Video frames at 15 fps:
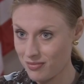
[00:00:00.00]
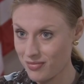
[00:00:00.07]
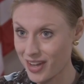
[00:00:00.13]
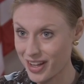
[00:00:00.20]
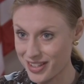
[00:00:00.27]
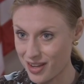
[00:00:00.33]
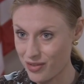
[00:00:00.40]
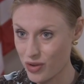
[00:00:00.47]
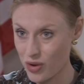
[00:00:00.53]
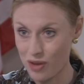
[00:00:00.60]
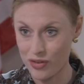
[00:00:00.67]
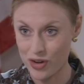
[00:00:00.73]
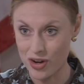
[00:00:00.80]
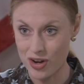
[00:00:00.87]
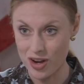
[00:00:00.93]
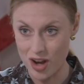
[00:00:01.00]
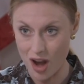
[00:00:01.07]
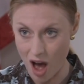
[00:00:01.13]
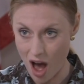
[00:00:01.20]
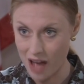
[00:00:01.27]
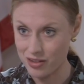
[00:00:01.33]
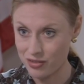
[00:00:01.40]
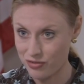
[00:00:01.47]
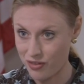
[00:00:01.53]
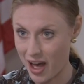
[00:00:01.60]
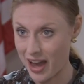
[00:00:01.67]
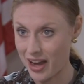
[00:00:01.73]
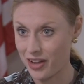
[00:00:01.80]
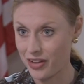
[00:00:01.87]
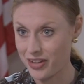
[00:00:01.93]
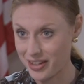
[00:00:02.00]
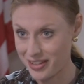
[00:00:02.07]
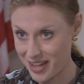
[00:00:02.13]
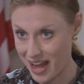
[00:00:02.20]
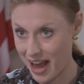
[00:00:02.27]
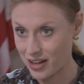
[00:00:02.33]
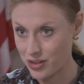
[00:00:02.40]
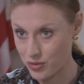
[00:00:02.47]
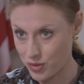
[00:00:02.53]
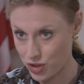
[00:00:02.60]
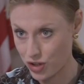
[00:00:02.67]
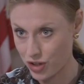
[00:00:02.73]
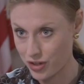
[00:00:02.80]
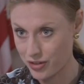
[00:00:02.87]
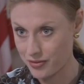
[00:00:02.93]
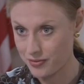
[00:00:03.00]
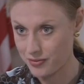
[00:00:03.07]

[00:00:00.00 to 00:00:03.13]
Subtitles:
Yes, have you ever not filed a tax return?